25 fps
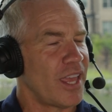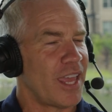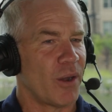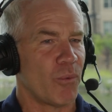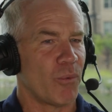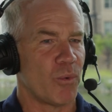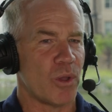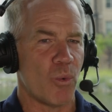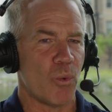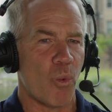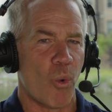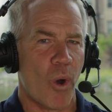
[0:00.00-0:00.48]

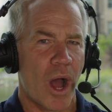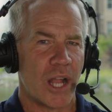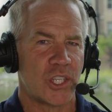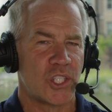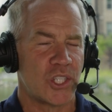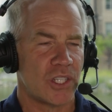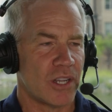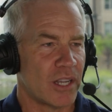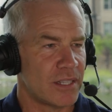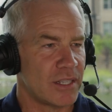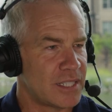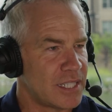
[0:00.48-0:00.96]
and we
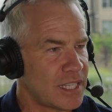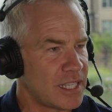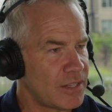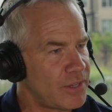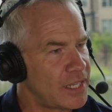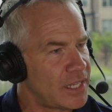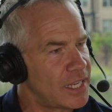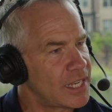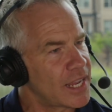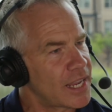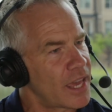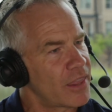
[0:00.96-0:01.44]
watch it on
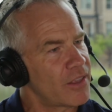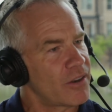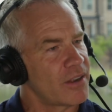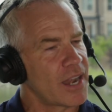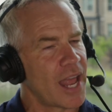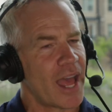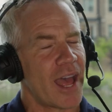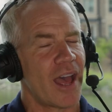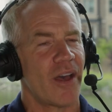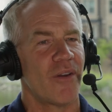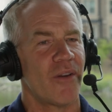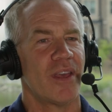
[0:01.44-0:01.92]
TV together
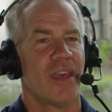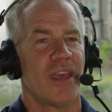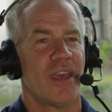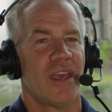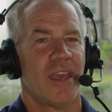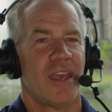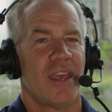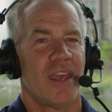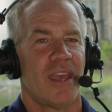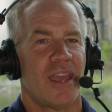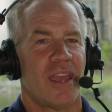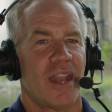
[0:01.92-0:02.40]
now
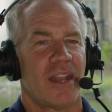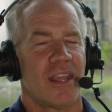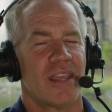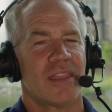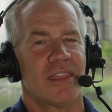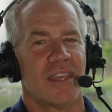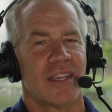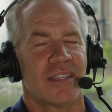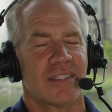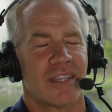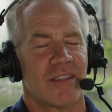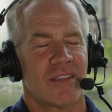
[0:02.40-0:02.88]
and he
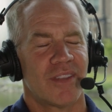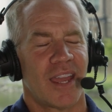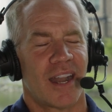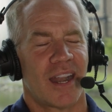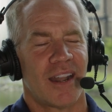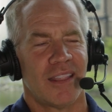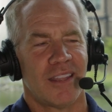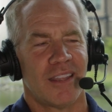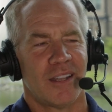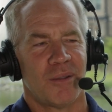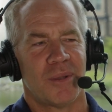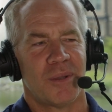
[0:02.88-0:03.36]
thinks I've
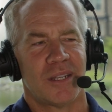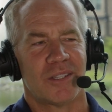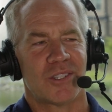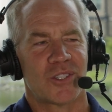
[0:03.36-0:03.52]
got a little bit